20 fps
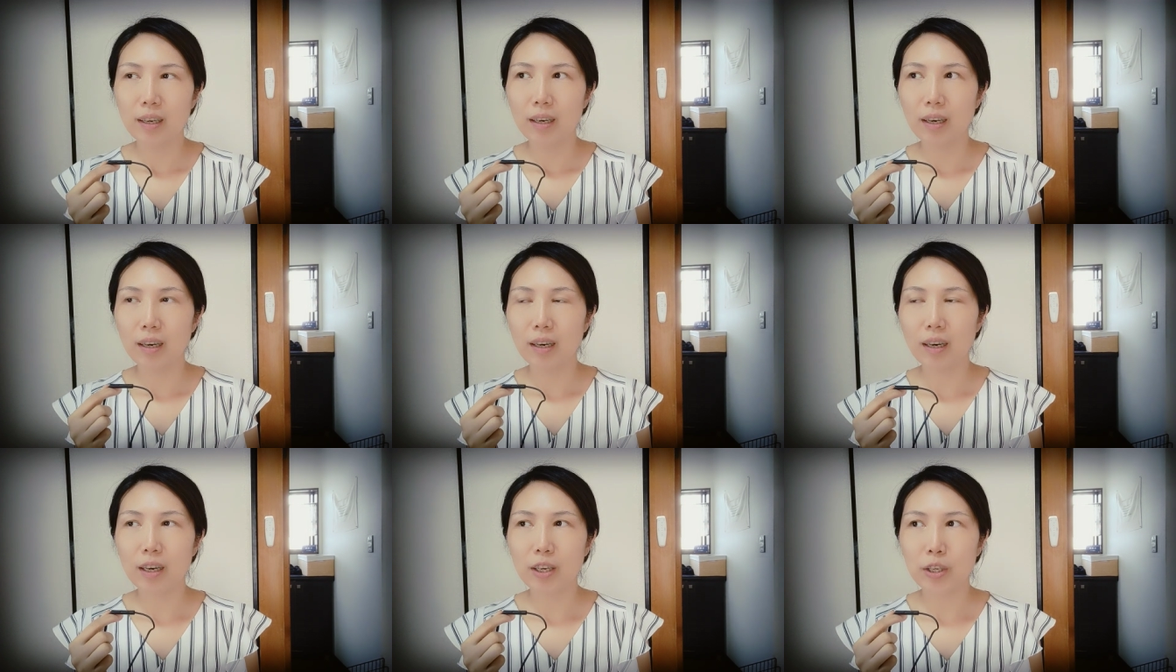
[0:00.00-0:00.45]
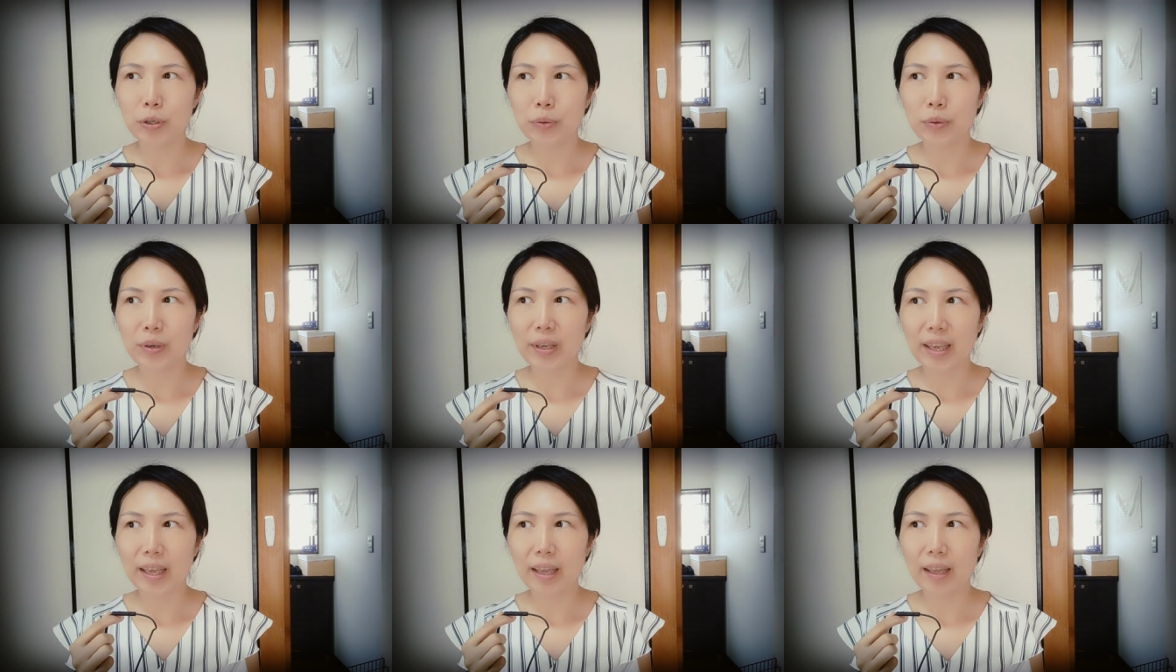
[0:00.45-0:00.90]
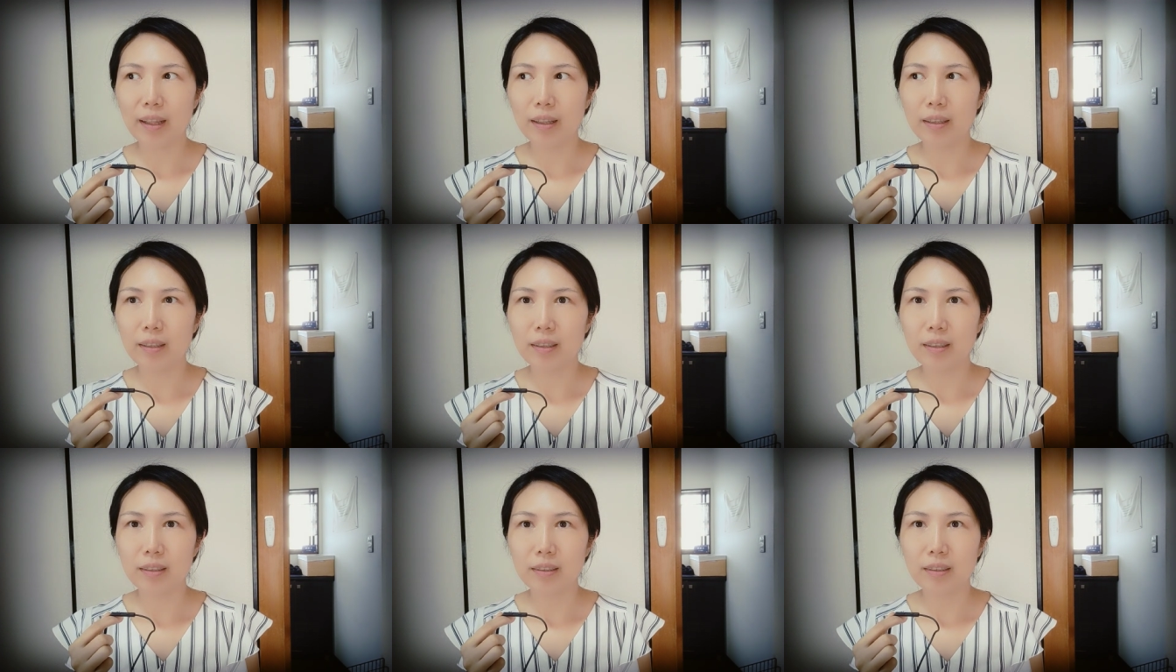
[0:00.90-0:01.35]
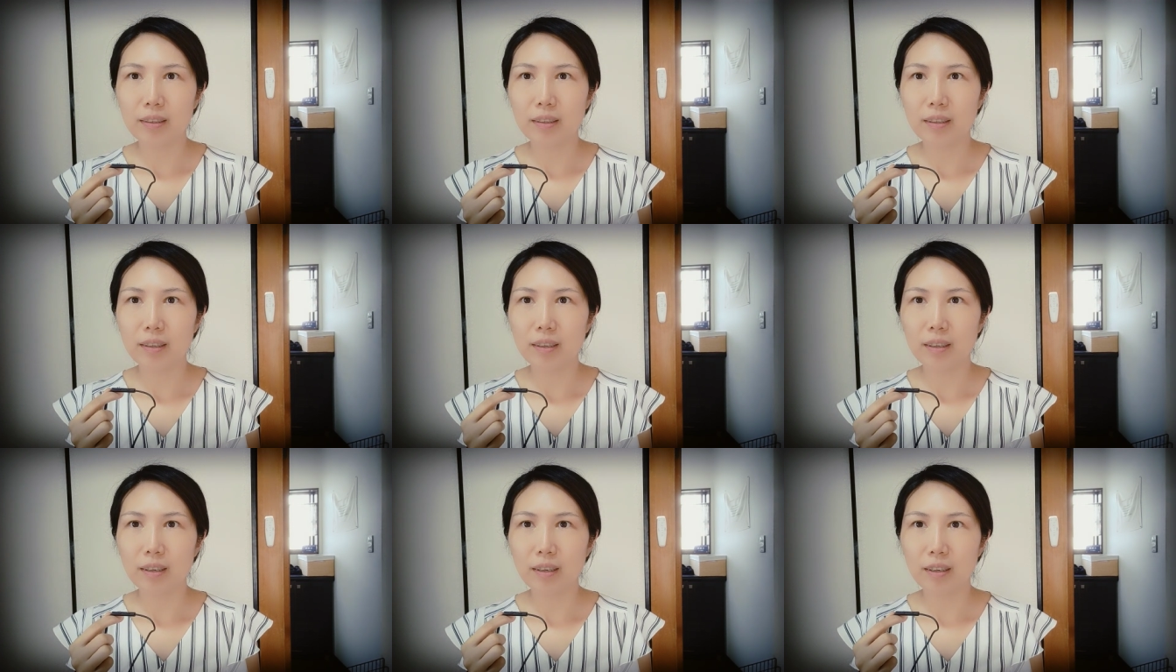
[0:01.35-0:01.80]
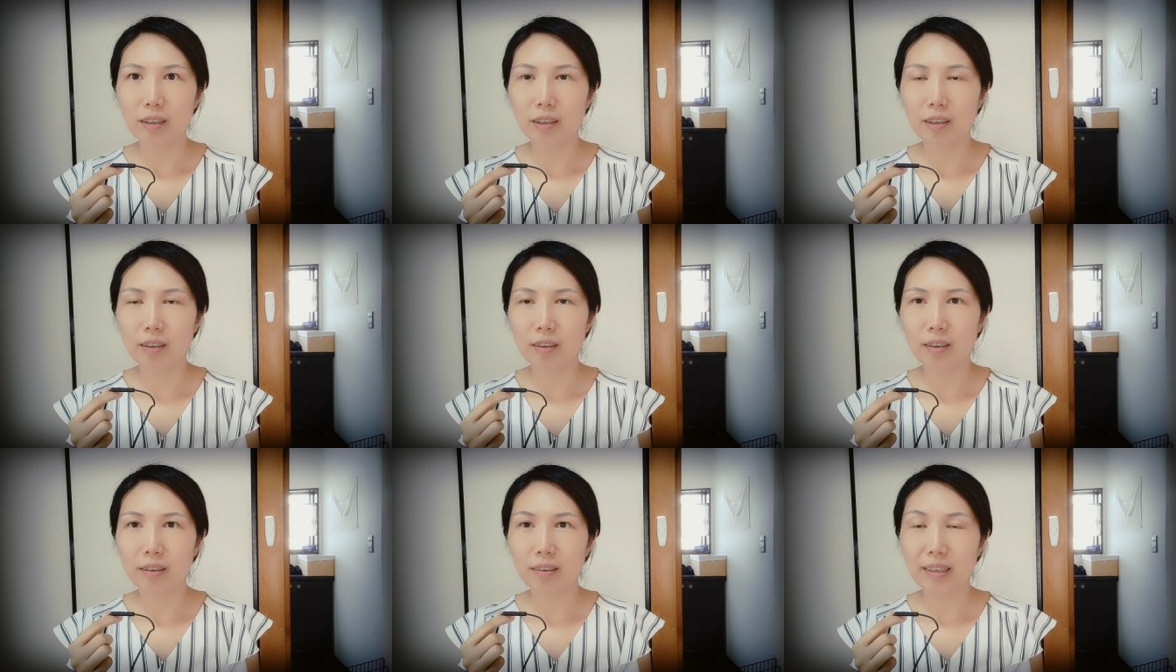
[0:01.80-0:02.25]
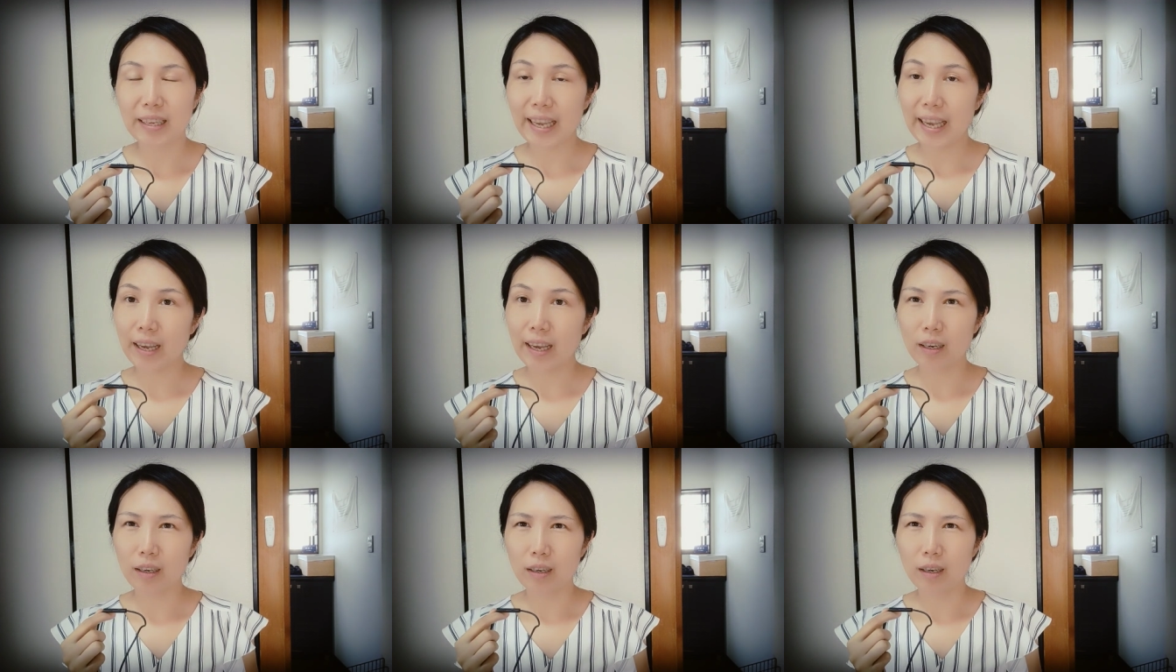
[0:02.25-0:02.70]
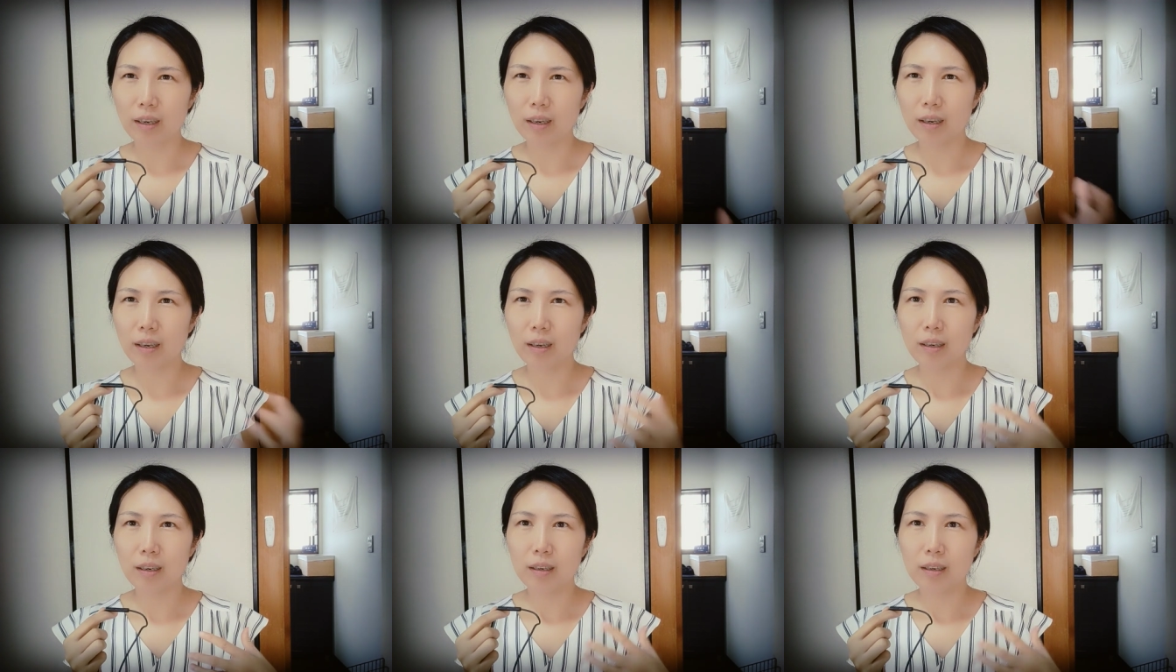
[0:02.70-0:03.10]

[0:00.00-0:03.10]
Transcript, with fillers: uh, you can uh, get a